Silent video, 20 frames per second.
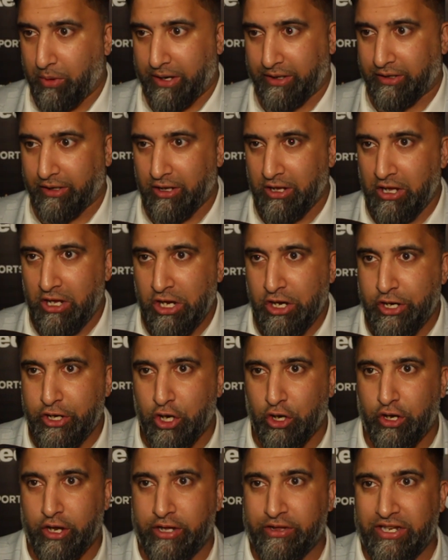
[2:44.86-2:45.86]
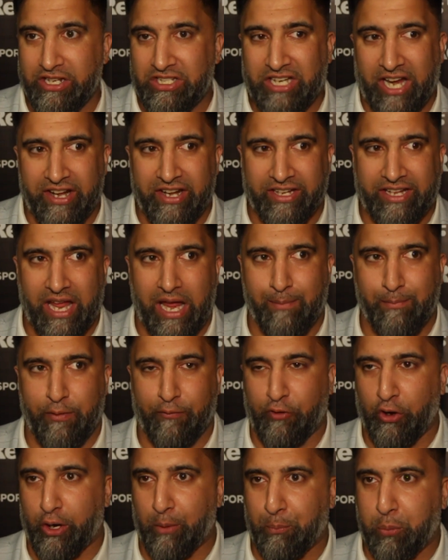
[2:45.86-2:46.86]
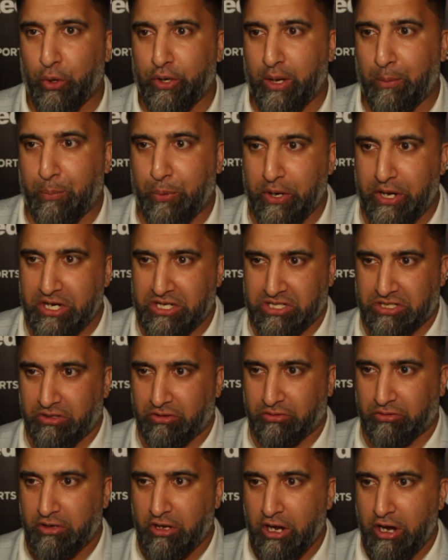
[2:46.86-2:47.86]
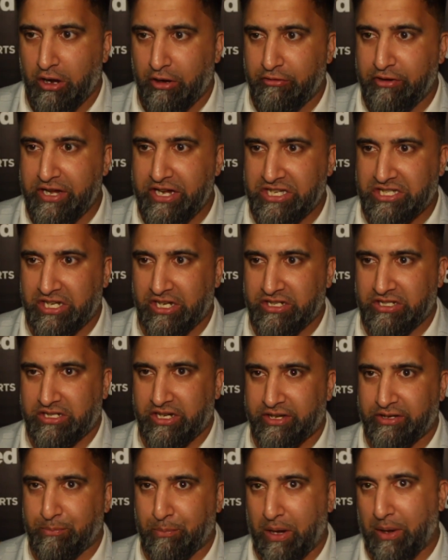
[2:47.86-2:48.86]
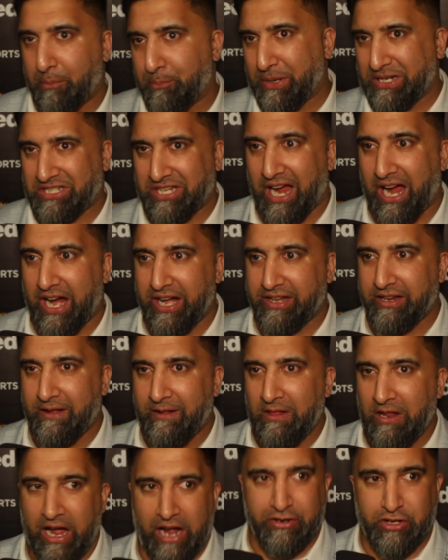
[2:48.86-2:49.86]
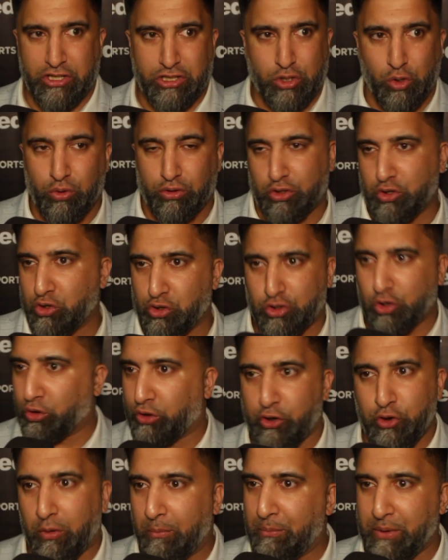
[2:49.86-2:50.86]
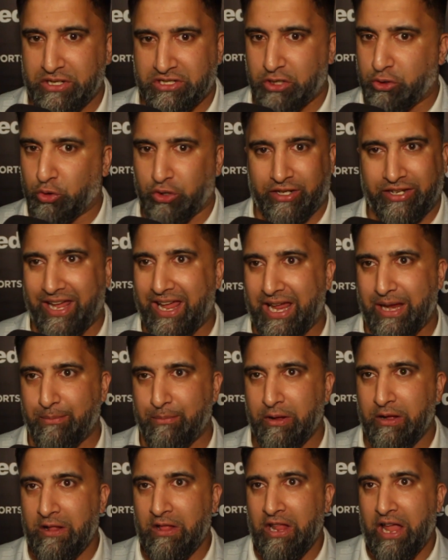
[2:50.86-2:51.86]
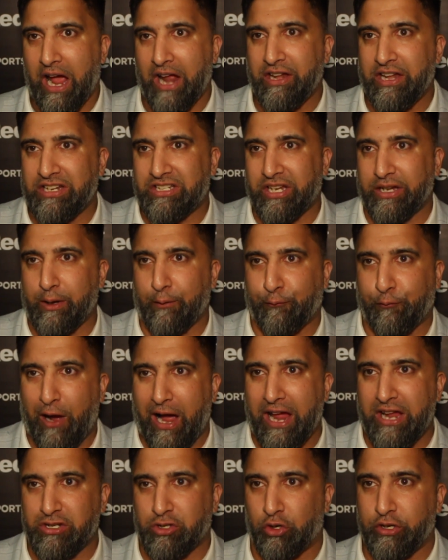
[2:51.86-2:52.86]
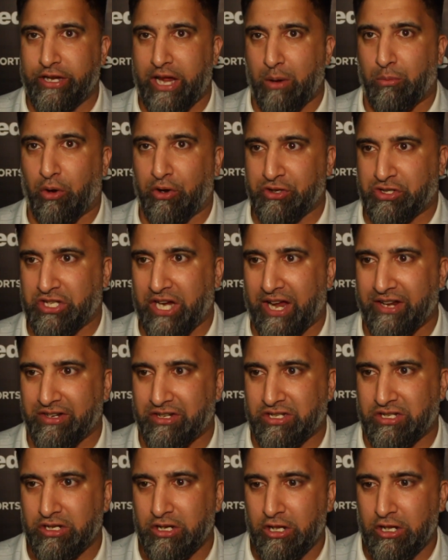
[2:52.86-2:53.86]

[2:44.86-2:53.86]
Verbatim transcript: with. You know, in this kind of game, you've got to put your personal reasons and beside and just do, do the numbers and do the game. And listen, the fighters only get one chance.